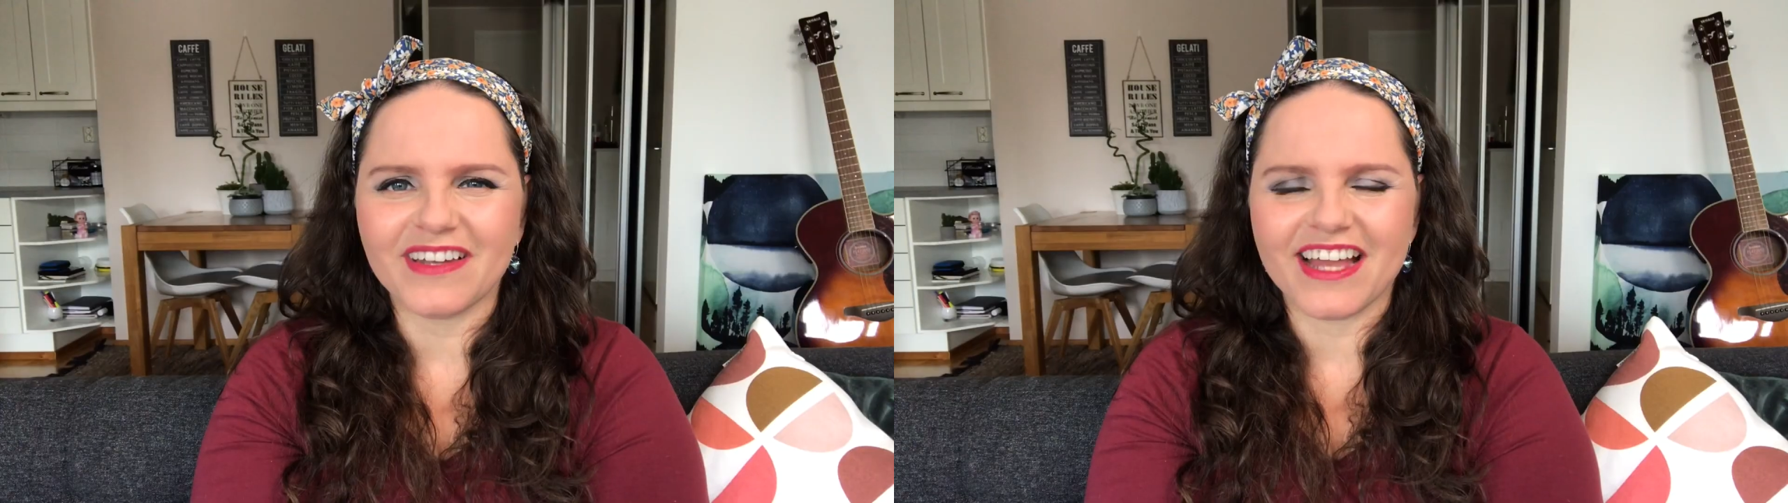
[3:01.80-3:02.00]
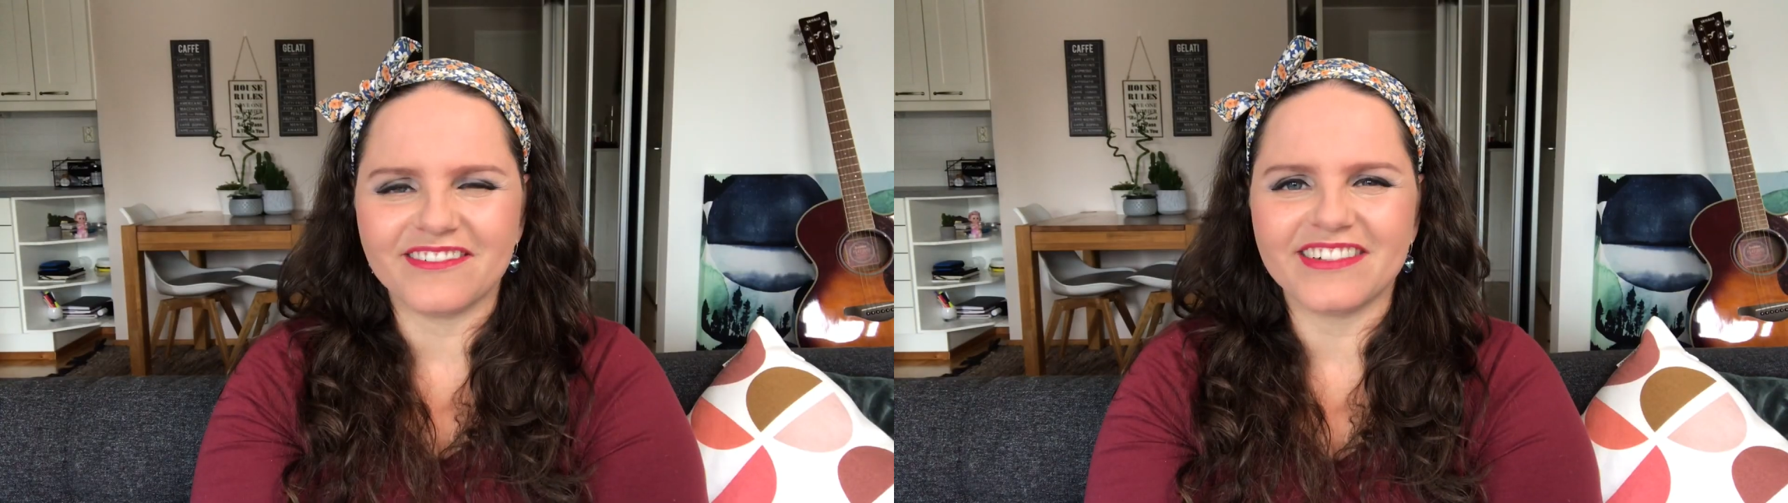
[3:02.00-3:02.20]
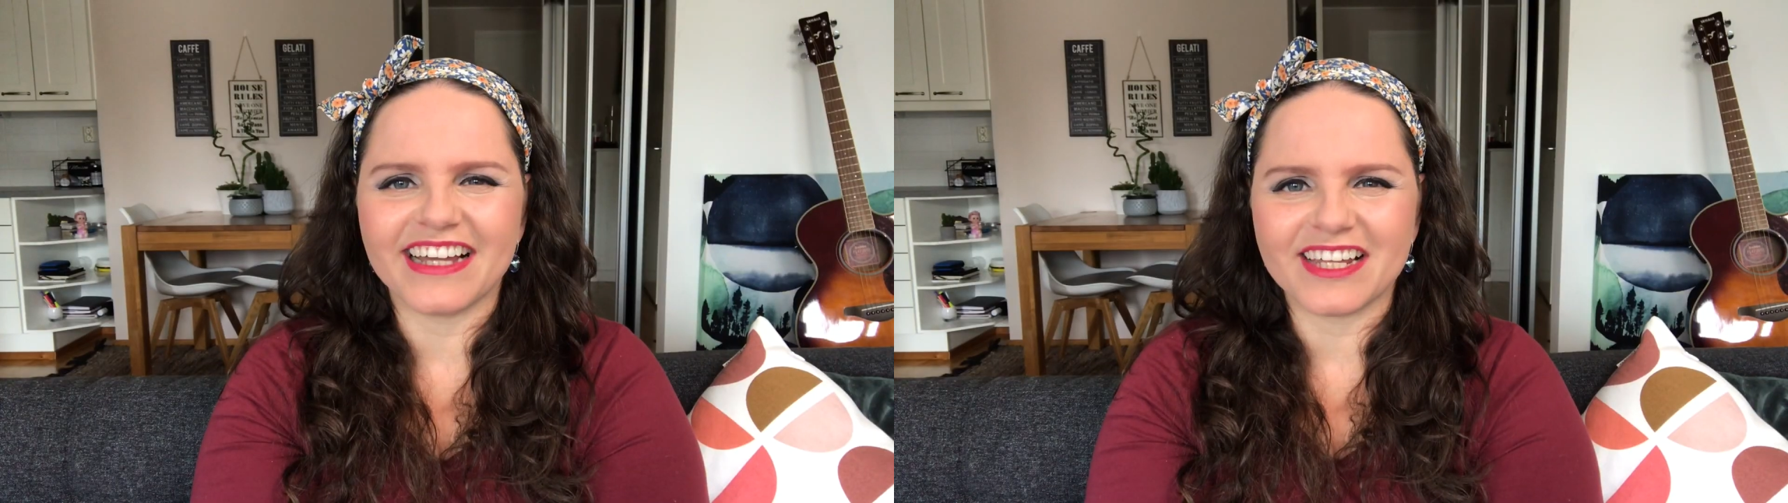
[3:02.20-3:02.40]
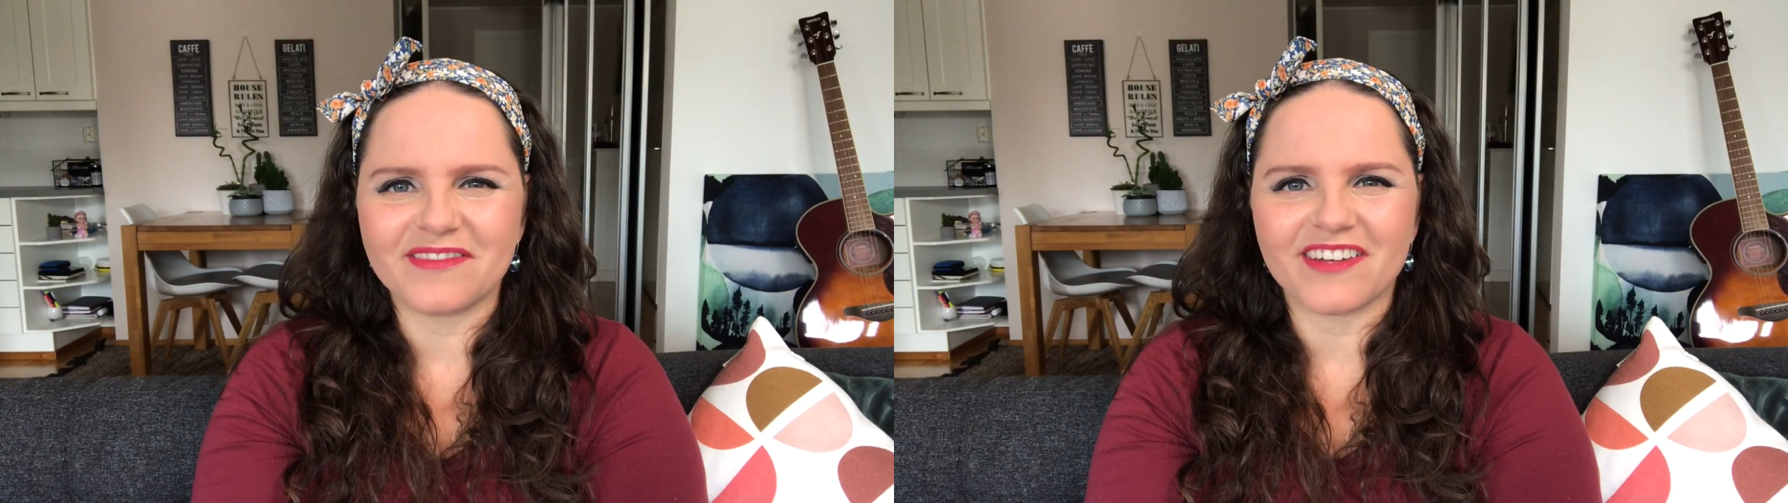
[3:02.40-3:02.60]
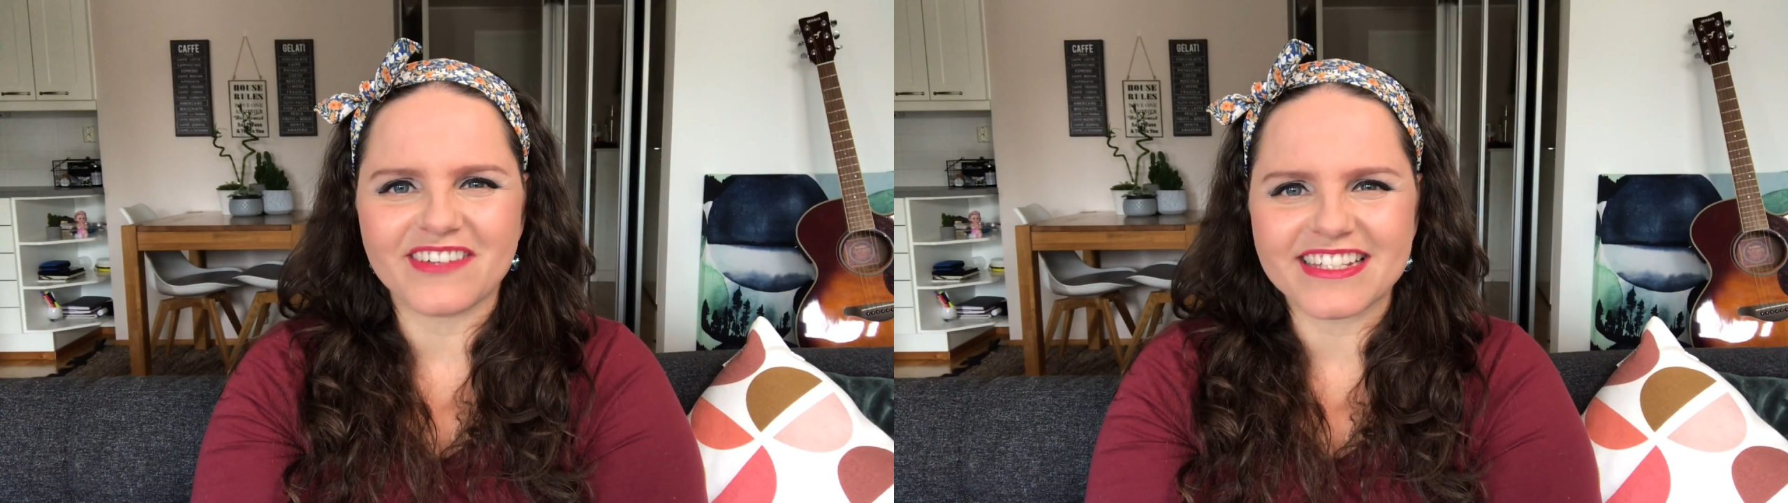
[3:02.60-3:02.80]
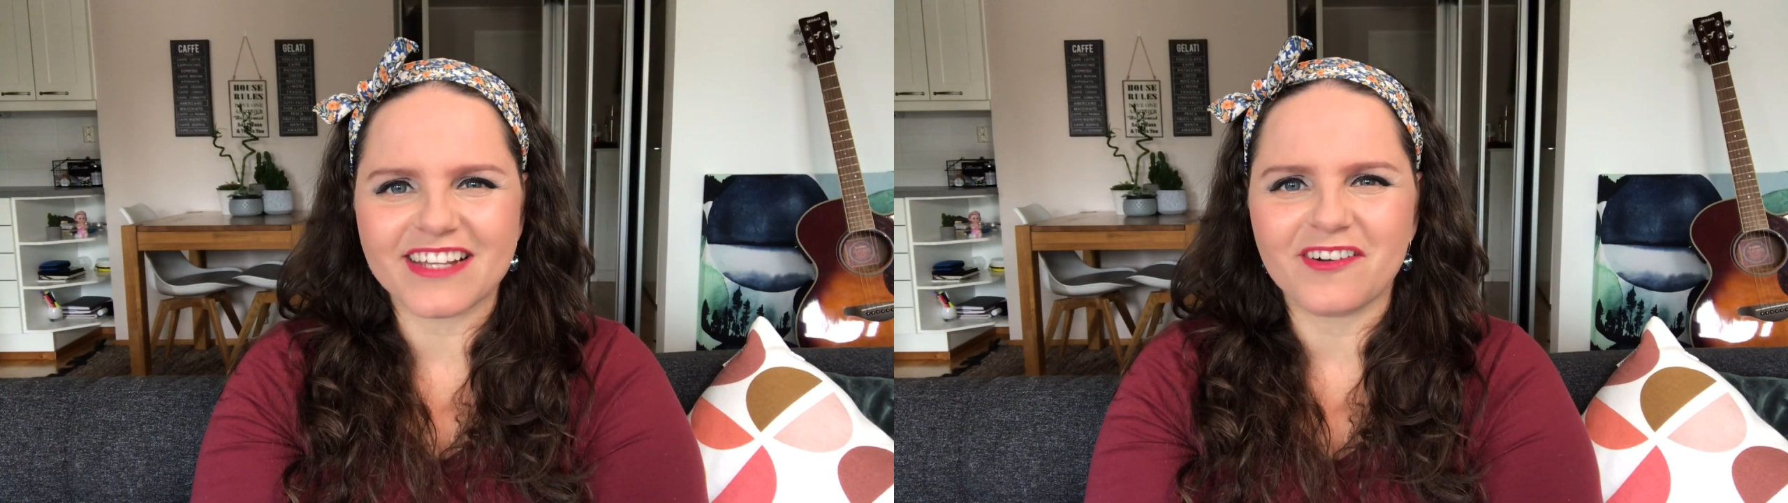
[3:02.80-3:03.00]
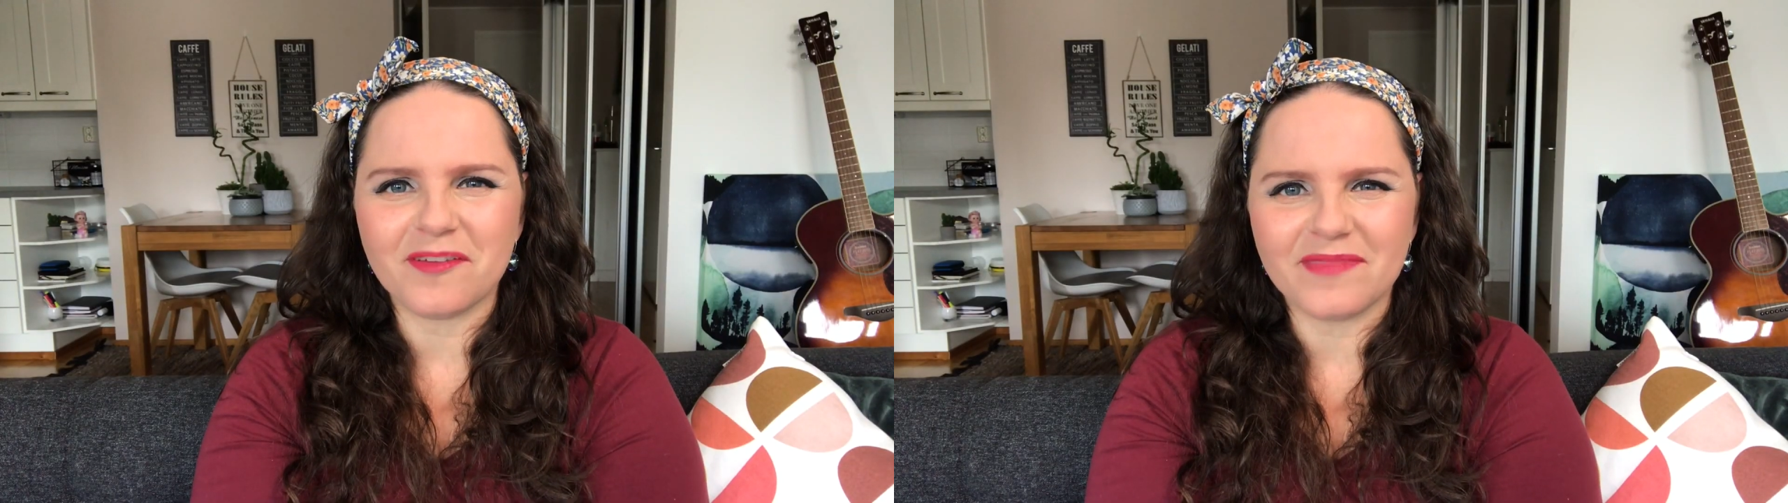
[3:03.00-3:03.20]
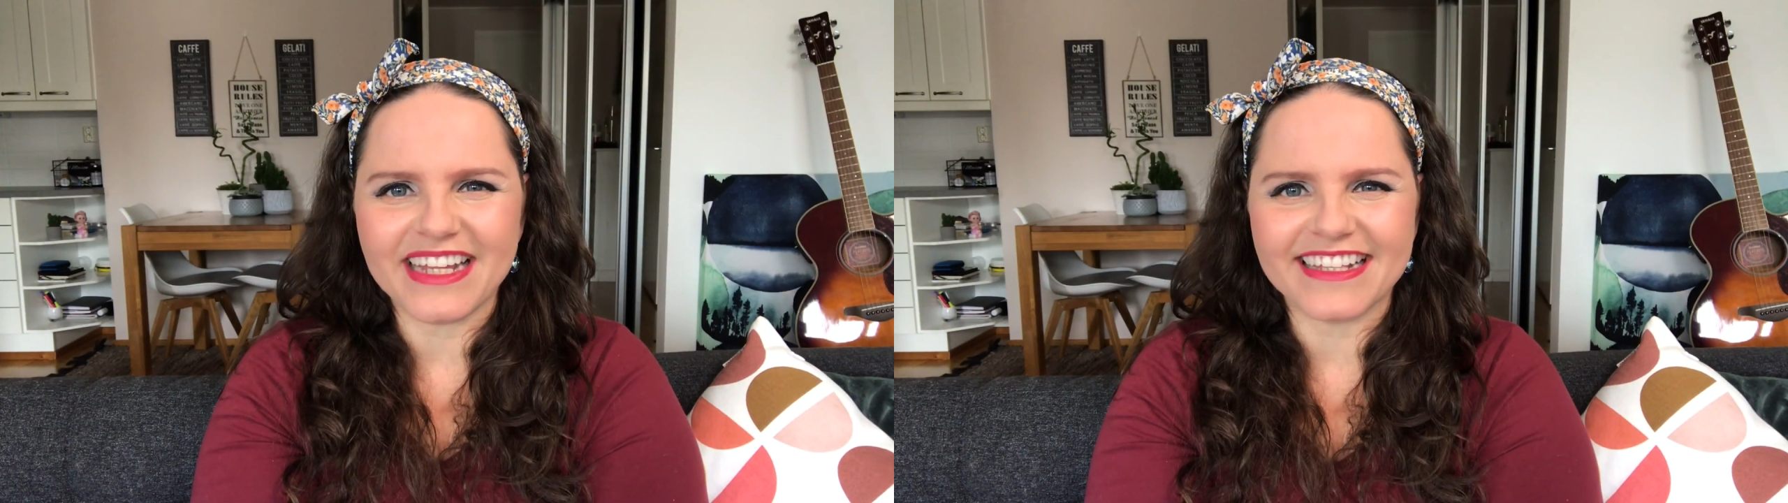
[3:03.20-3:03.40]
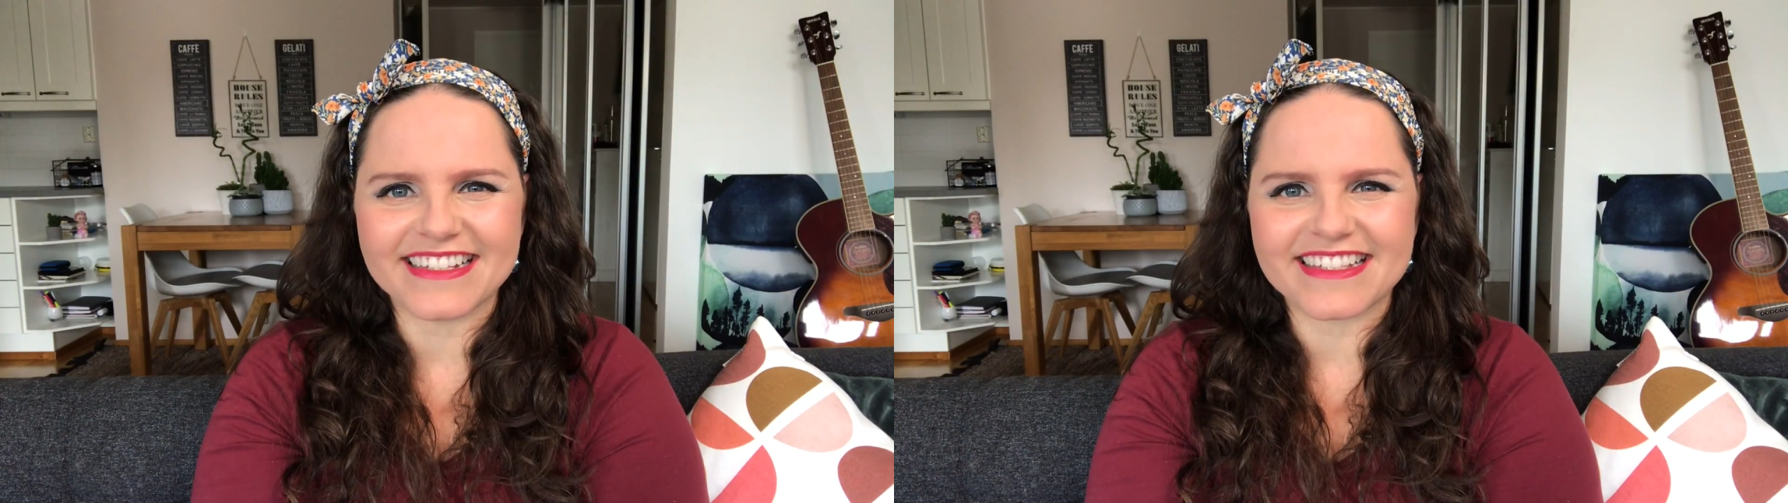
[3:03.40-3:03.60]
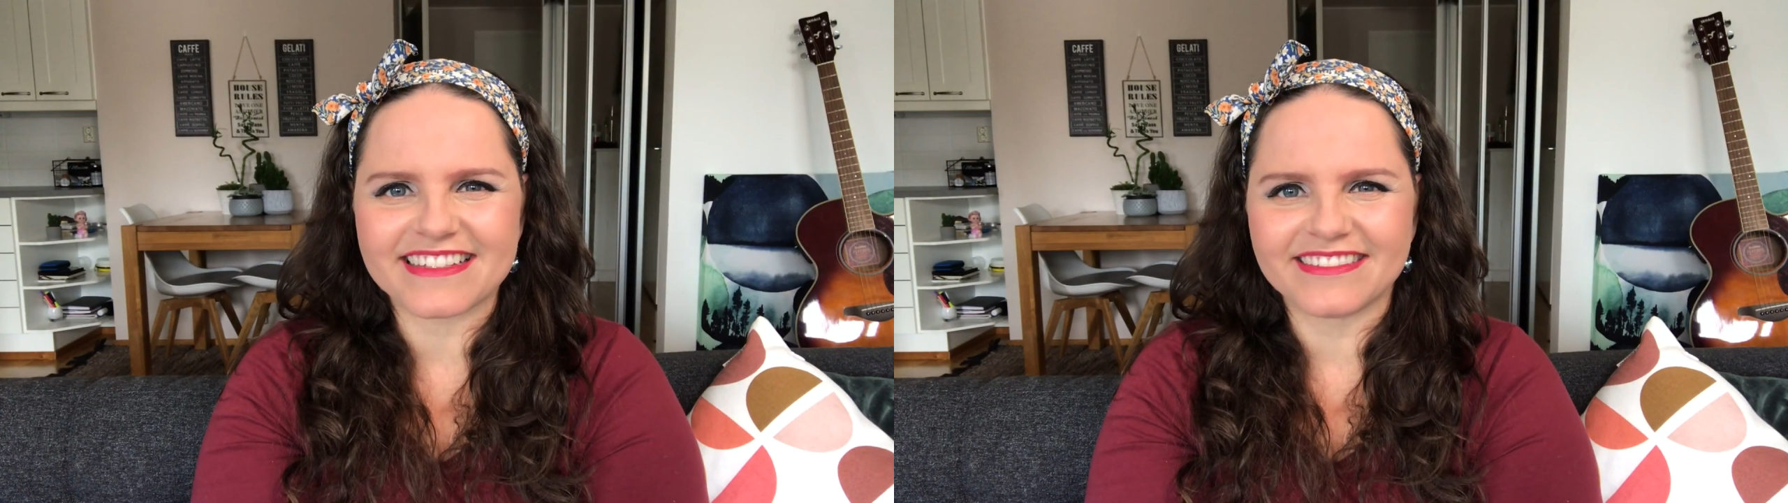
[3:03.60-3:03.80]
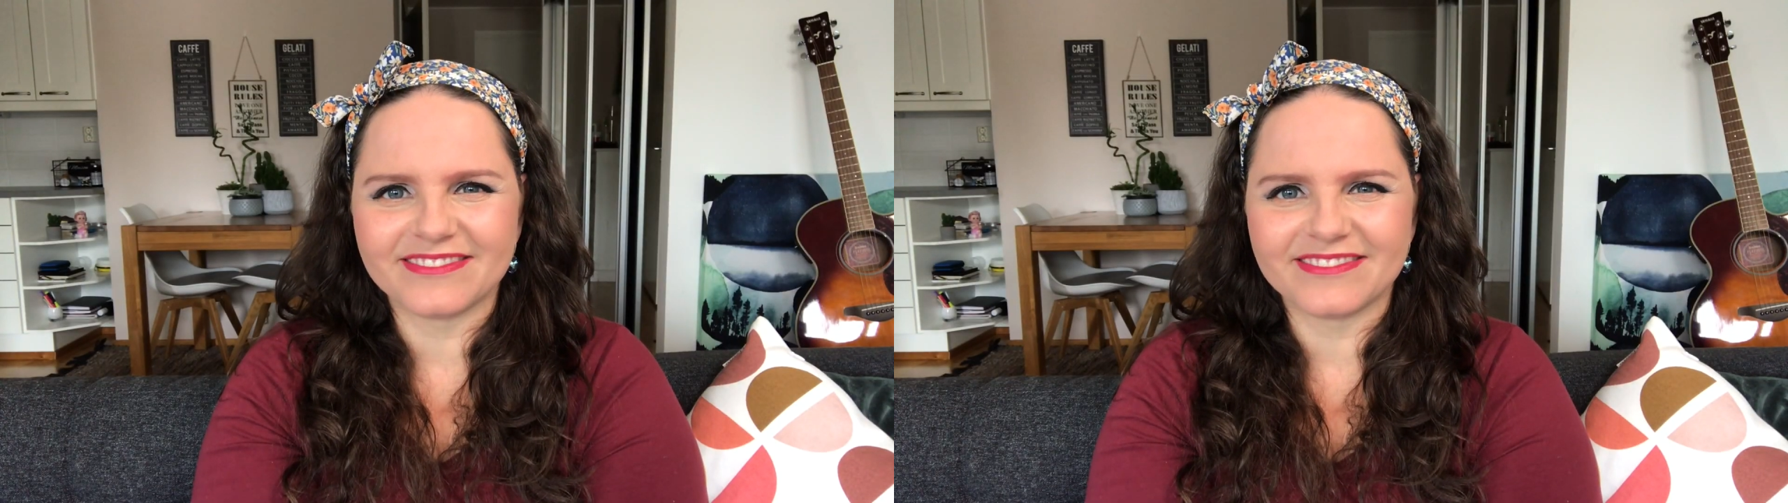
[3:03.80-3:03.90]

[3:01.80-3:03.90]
levo ela para fazer comprinhas.